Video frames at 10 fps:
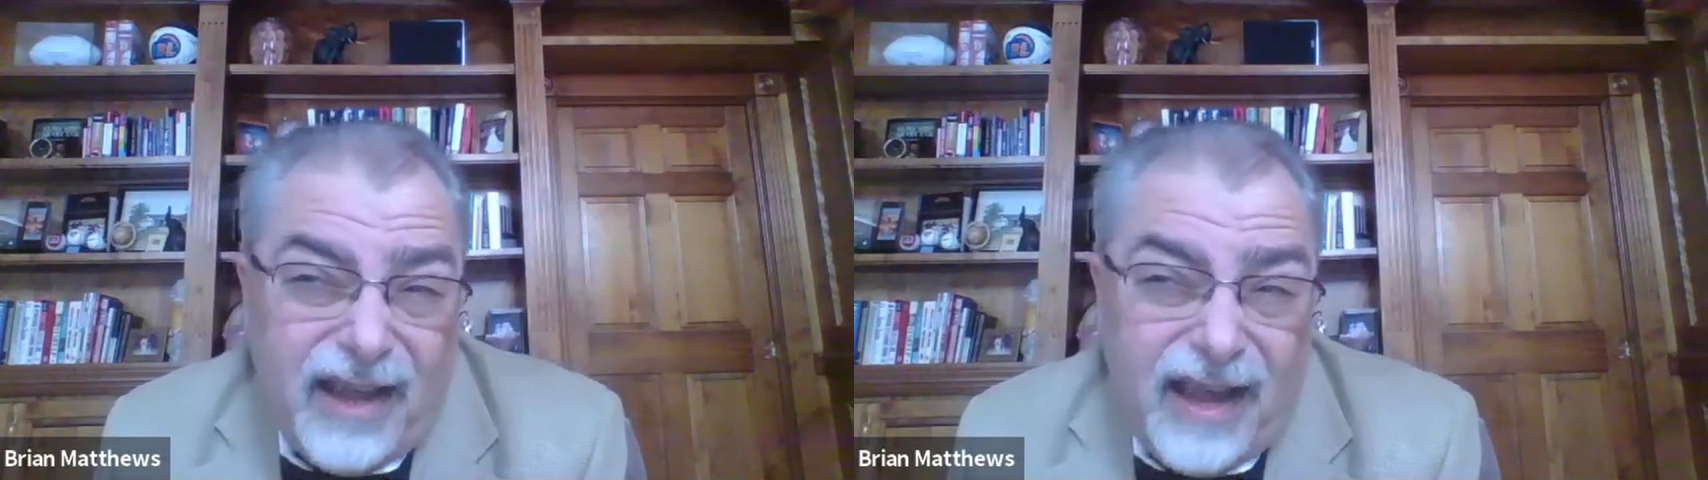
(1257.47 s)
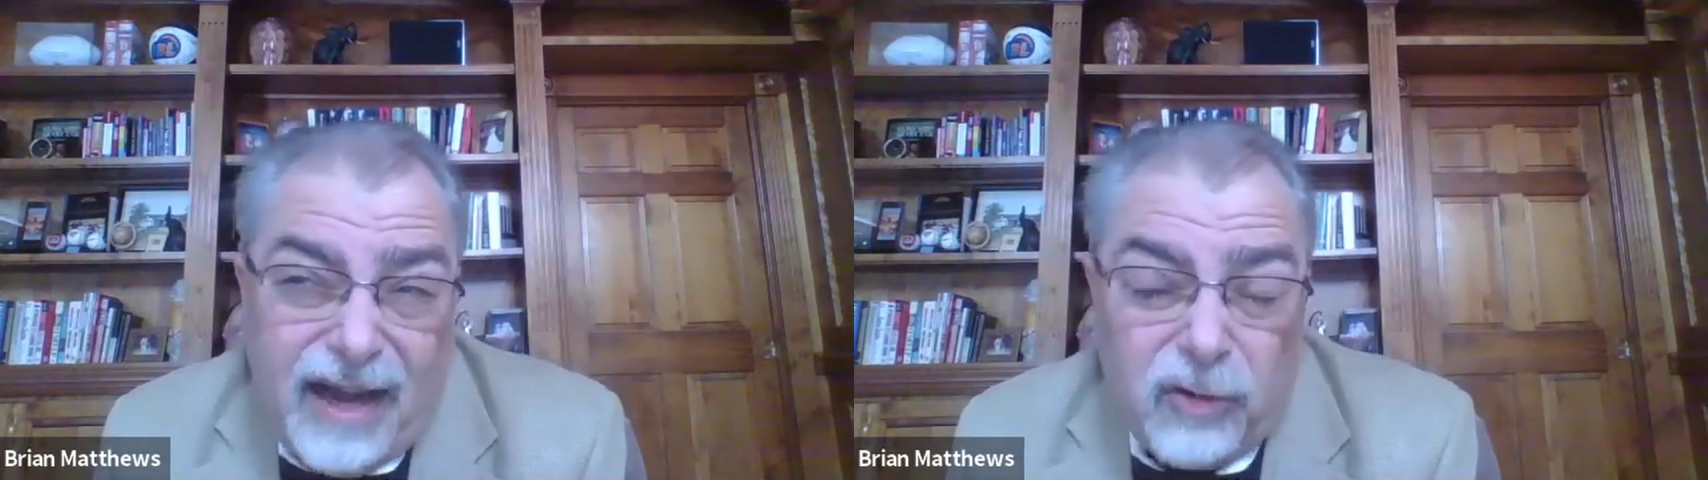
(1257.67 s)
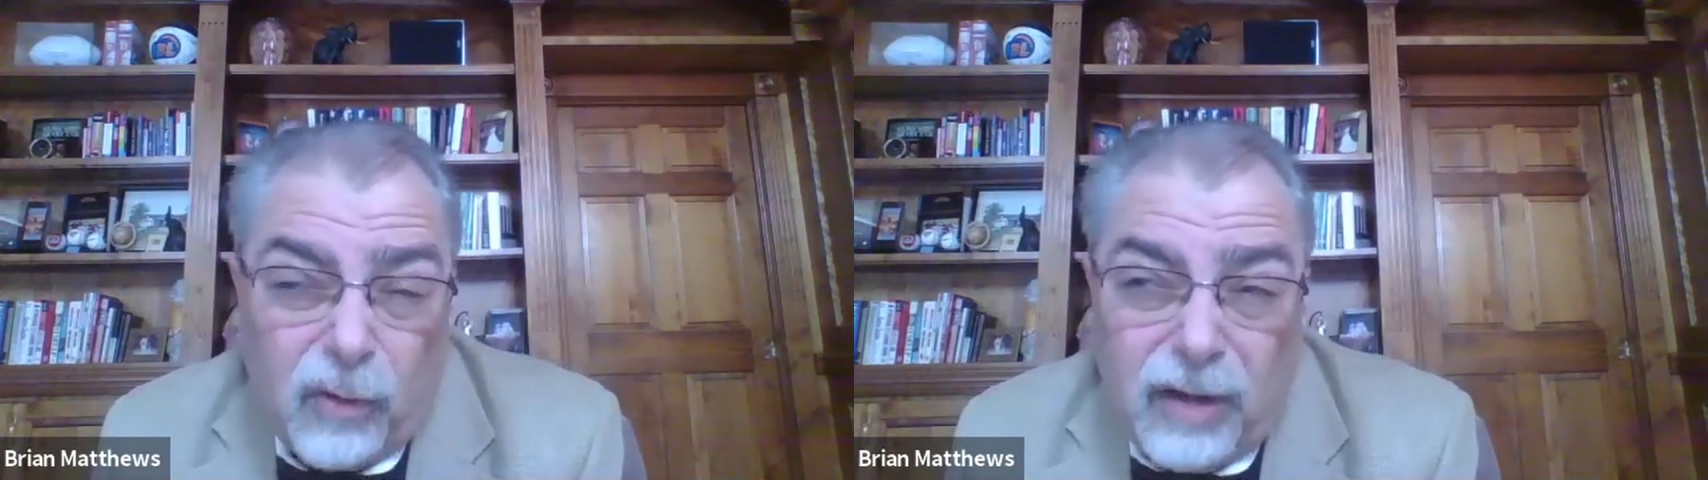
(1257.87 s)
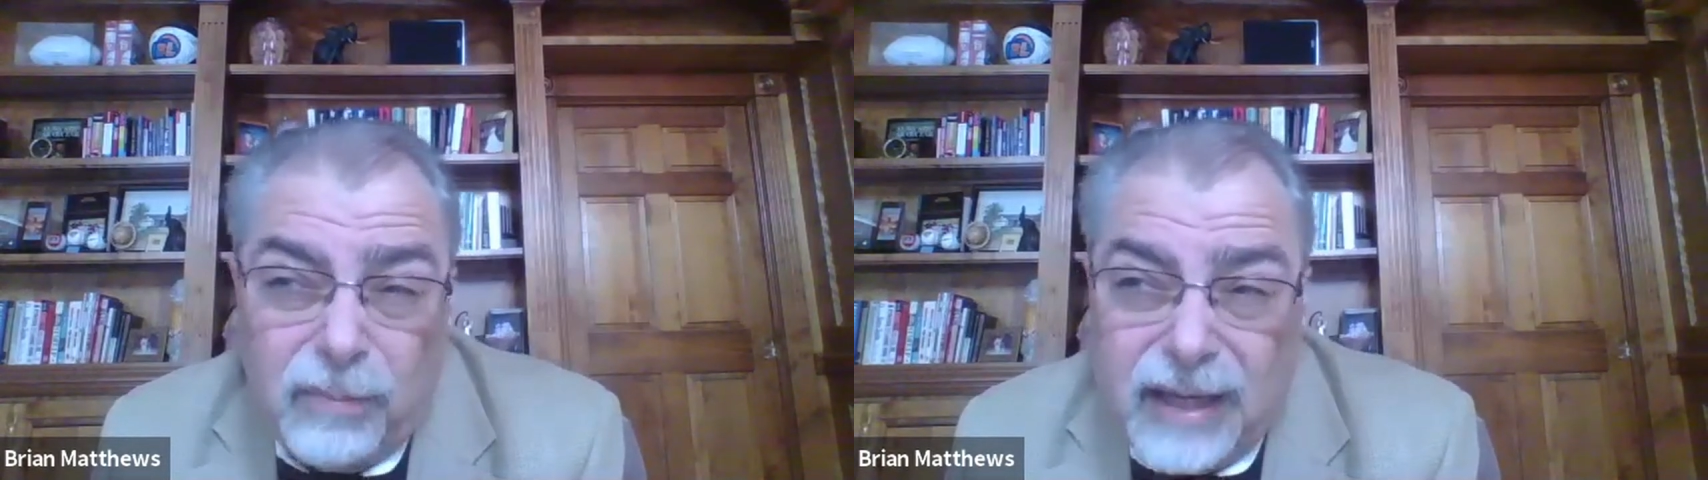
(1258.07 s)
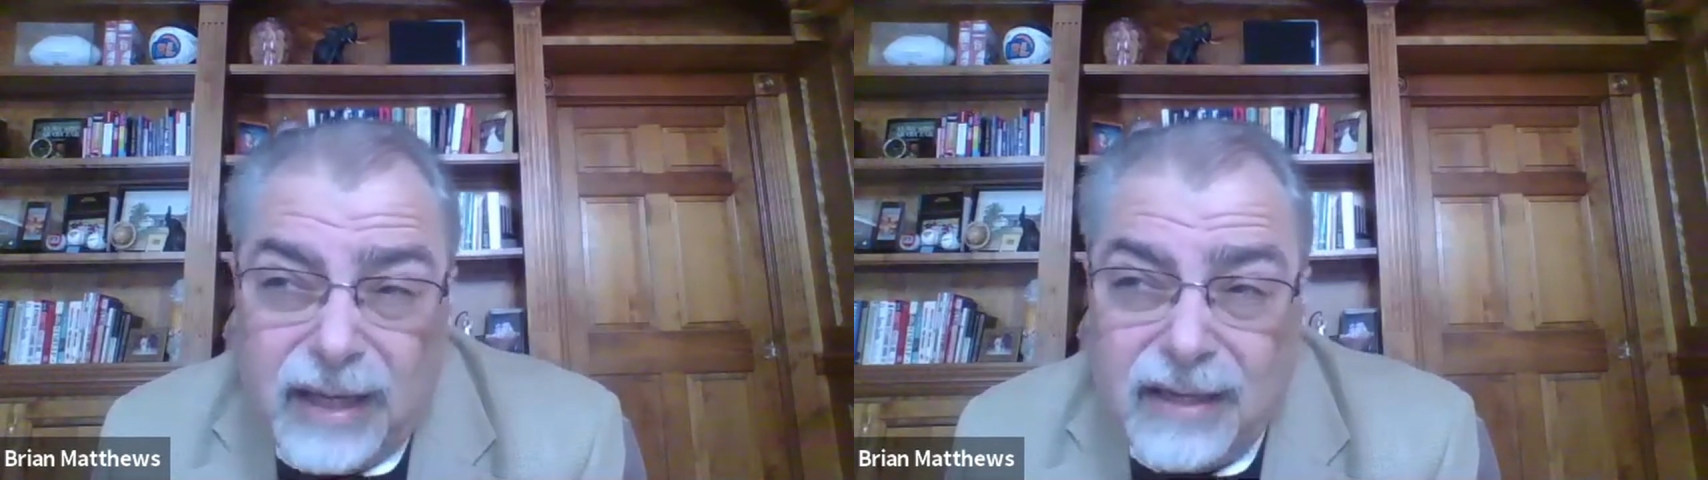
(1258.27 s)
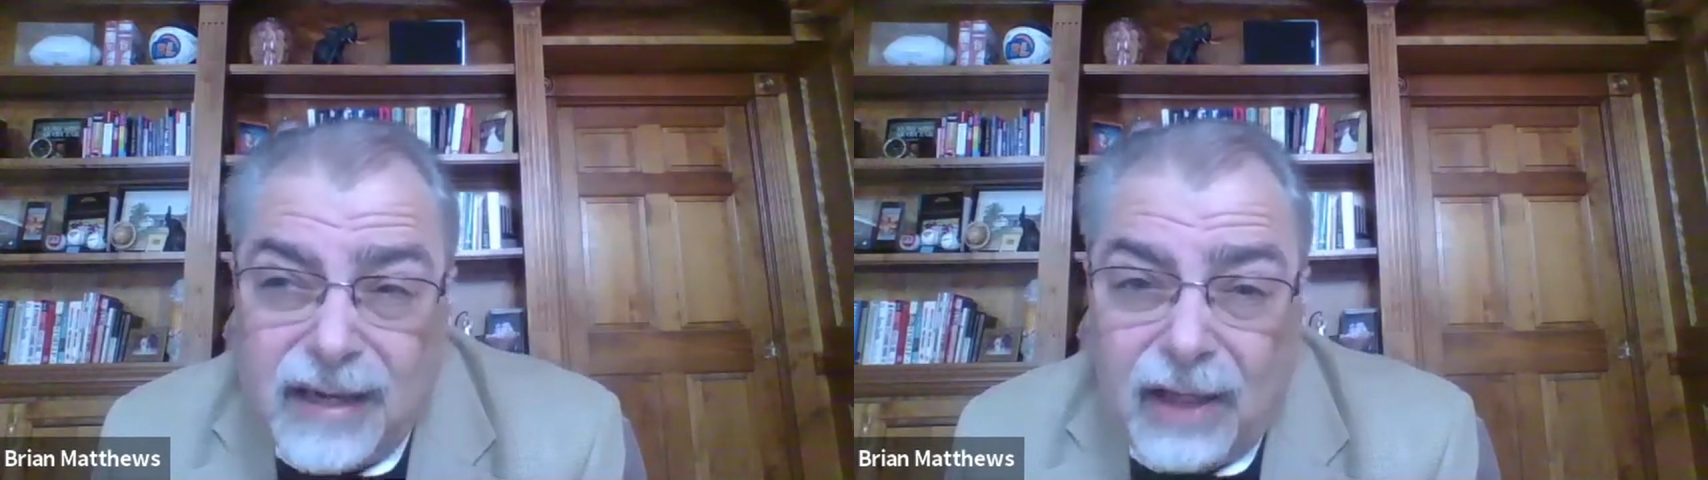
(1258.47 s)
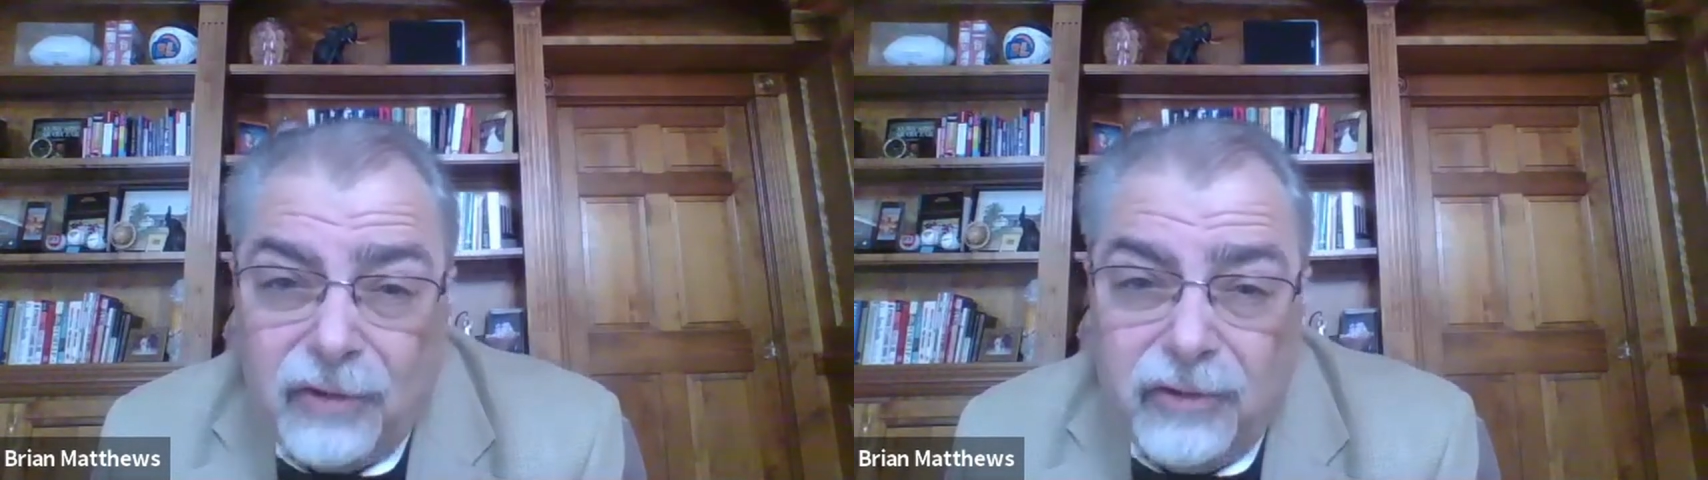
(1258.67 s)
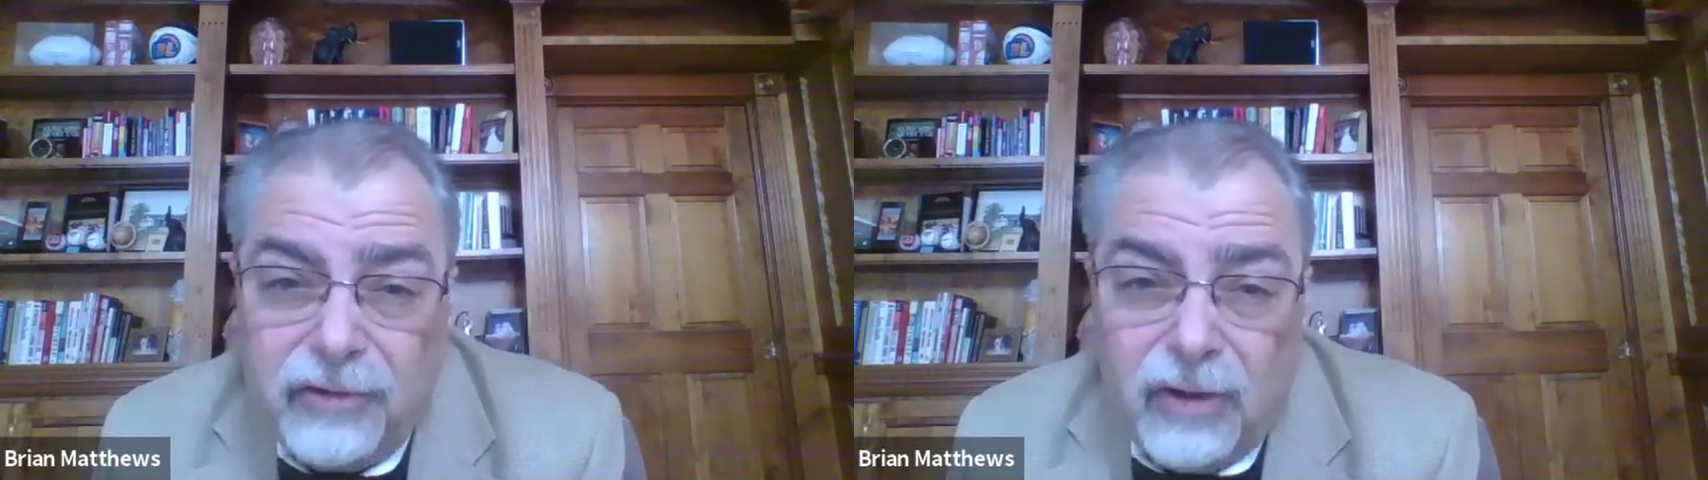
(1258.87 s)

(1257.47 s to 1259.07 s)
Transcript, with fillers: 10 or 12 million dollars